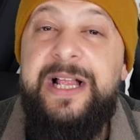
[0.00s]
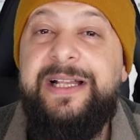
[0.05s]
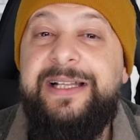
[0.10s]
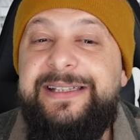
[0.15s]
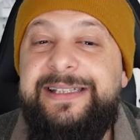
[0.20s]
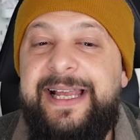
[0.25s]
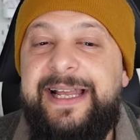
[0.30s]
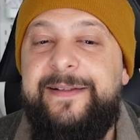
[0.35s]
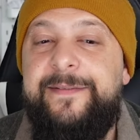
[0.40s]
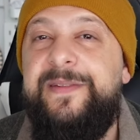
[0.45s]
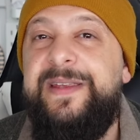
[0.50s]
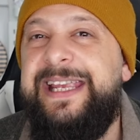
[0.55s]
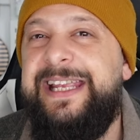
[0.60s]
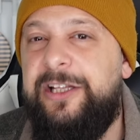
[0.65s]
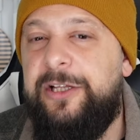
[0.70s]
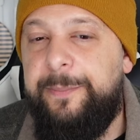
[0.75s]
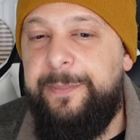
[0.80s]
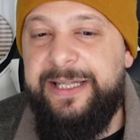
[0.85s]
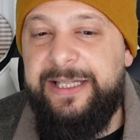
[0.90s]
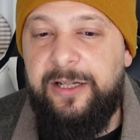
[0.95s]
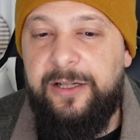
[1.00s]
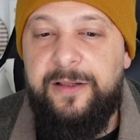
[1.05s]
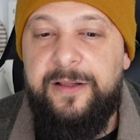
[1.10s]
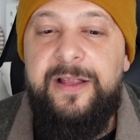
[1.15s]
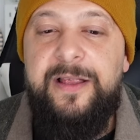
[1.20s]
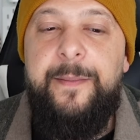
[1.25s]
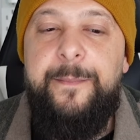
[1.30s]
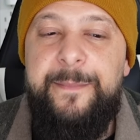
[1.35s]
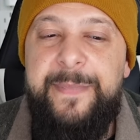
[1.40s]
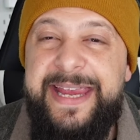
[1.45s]
Then in the middle,
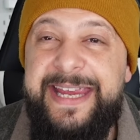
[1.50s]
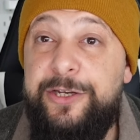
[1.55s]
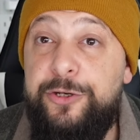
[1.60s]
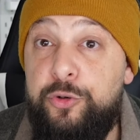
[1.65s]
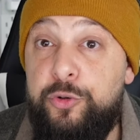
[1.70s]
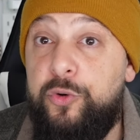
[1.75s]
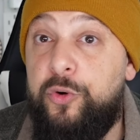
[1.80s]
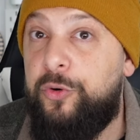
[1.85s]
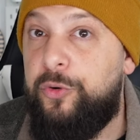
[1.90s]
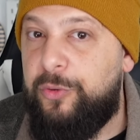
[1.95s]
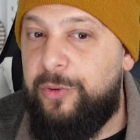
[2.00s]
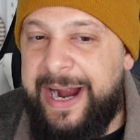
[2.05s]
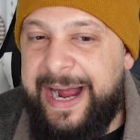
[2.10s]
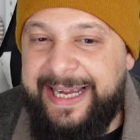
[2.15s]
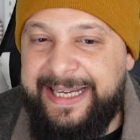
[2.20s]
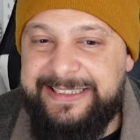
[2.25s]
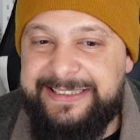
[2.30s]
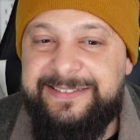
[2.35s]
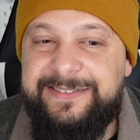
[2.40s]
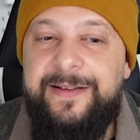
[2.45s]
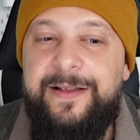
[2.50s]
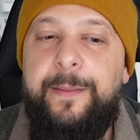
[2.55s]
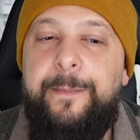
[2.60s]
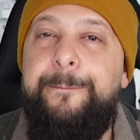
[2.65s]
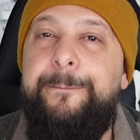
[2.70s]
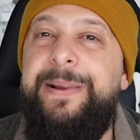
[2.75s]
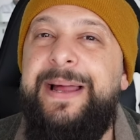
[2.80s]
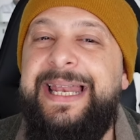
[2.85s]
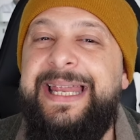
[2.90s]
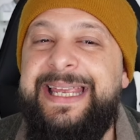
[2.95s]
Mainoo, Rice,
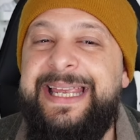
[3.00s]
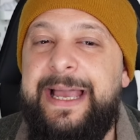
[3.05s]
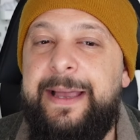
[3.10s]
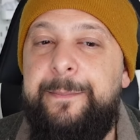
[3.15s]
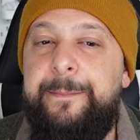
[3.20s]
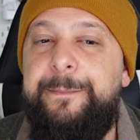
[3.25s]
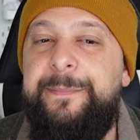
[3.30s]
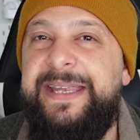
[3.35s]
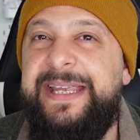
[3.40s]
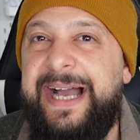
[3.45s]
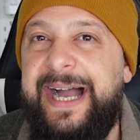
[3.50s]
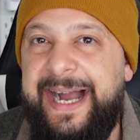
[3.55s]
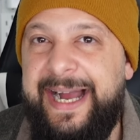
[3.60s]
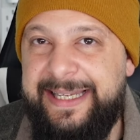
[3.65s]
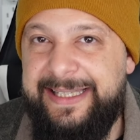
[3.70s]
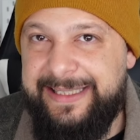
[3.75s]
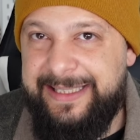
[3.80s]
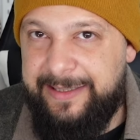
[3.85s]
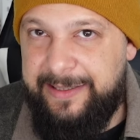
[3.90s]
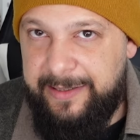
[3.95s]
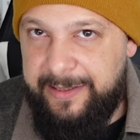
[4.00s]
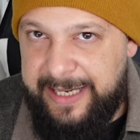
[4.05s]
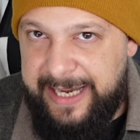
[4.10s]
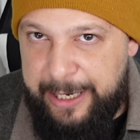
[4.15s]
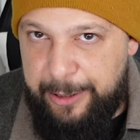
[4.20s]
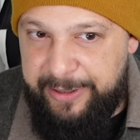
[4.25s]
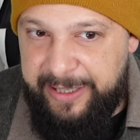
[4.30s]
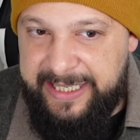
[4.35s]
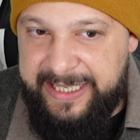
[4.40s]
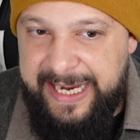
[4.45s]
Bellingham behind
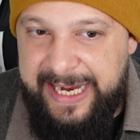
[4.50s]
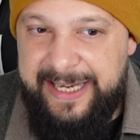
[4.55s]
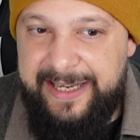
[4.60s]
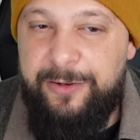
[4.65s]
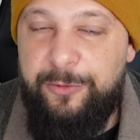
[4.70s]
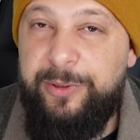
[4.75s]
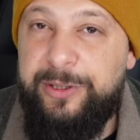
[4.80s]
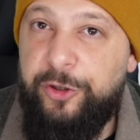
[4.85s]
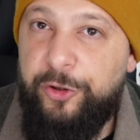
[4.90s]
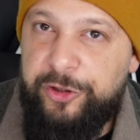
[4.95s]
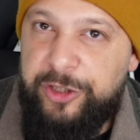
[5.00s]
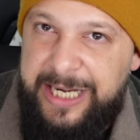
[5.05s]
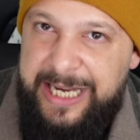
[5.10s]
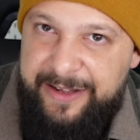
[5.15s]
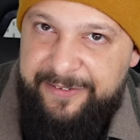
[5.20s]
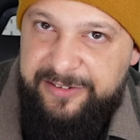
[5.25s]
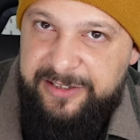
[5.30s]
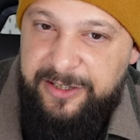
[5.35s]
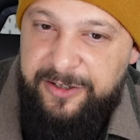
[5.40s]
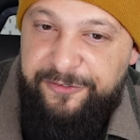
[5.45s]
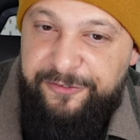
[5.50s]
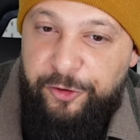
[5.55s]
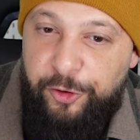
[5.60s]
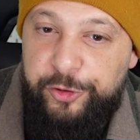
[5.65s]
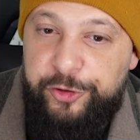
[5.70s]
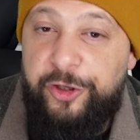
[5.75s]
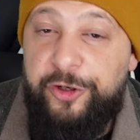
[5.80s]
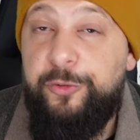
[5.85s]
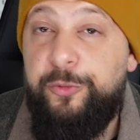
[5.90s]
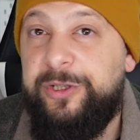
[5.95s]
Harry Kane. With on the left,
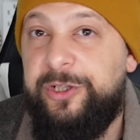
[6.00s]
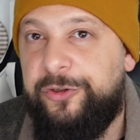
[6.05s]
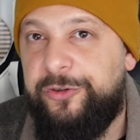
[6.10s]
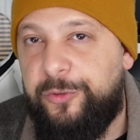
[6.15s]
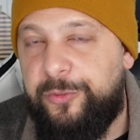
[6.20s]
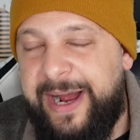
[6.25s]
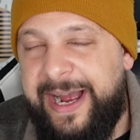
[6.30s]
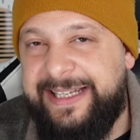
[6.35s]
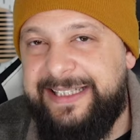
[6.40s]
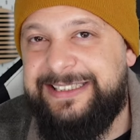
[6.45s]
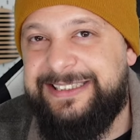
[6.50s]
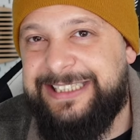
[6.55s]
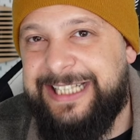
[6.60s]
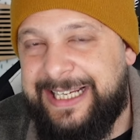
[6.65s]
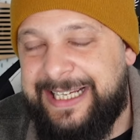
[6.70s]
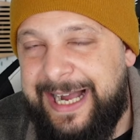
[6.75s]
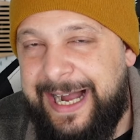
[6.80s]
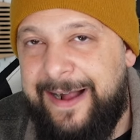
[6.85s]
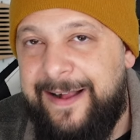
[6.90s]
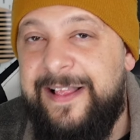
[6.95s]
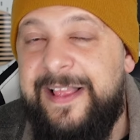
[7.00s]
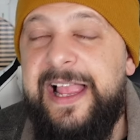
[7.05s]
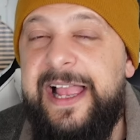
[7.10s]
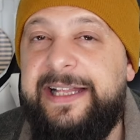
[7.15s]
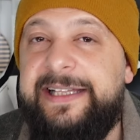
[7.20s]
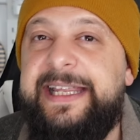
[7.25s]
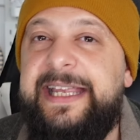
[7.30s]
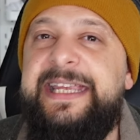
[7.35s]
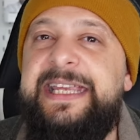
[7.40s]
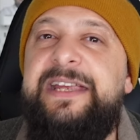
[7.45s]
Foden. With on the right, Saka.
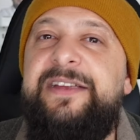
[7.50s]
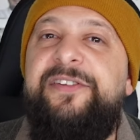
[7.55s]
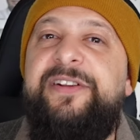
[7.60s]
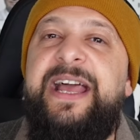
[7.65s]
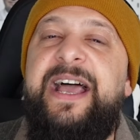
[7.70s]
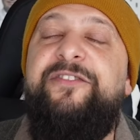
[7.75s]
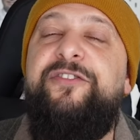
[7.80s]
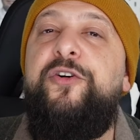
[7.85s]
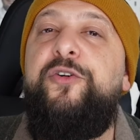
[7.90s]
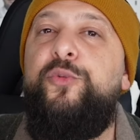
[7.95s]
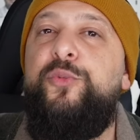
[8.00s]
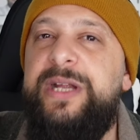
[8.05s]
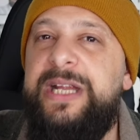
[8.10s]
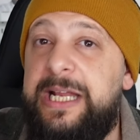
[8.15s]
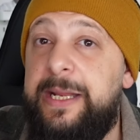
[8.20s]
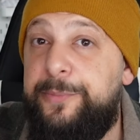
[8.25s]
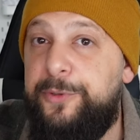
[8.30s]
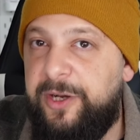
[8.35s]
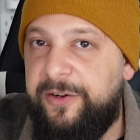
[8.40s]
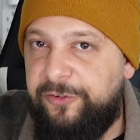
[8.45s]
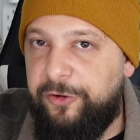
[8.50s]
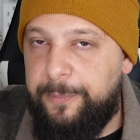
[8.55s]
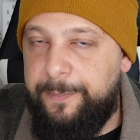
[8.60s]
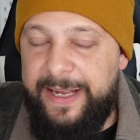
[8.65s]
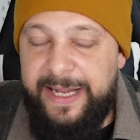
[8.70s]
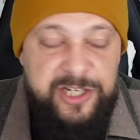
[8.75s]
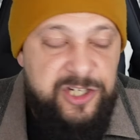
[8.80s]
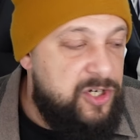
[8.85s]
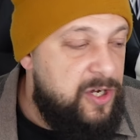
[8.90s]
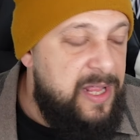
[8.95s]
And they even have a really beautiful
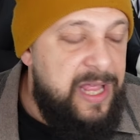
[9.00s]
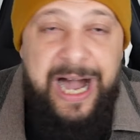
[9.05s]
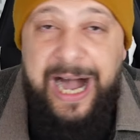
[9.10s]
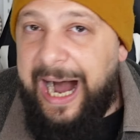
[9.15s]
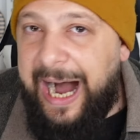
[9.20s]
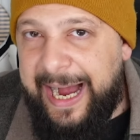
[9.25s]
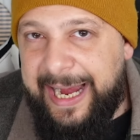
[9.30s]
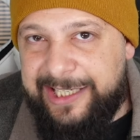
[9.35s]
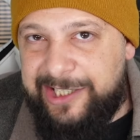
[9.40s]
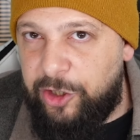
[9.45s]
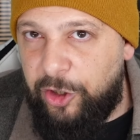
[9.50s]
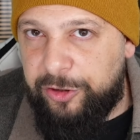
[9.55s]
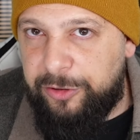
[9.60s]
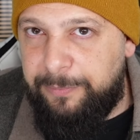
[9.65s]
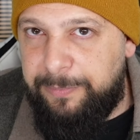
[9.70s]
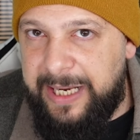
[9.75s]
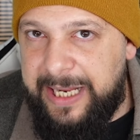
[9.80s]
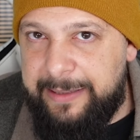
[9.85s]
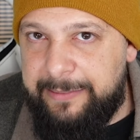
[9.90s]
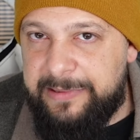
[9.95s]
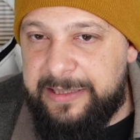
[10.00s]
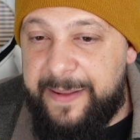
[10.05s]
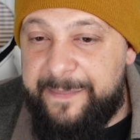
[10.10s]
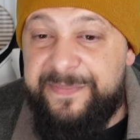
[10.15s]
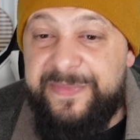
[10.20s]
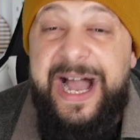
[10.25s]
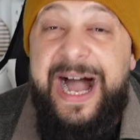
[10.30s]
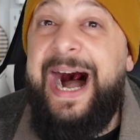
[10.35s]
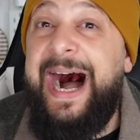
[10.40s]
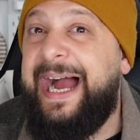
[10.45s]
bench. I can't blame
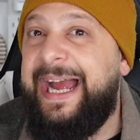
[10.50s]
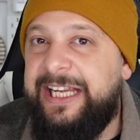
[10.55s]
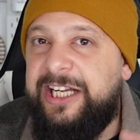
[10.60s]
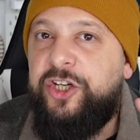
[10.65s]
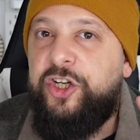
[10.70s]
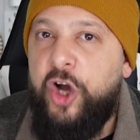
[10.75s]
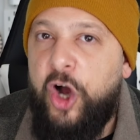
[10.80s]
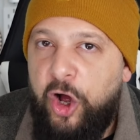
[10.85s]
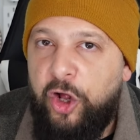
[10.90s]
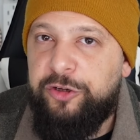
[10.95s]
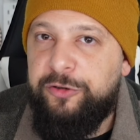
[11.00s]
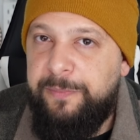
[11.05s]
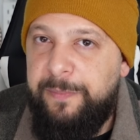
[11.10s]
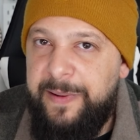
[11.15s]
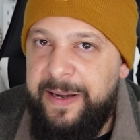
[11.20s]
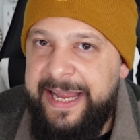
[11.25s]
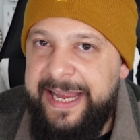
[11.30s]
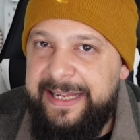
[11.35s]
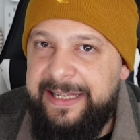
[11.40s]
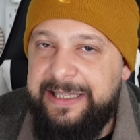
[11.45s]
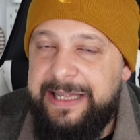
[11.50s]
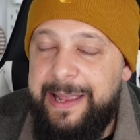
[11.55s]
them. I can't blame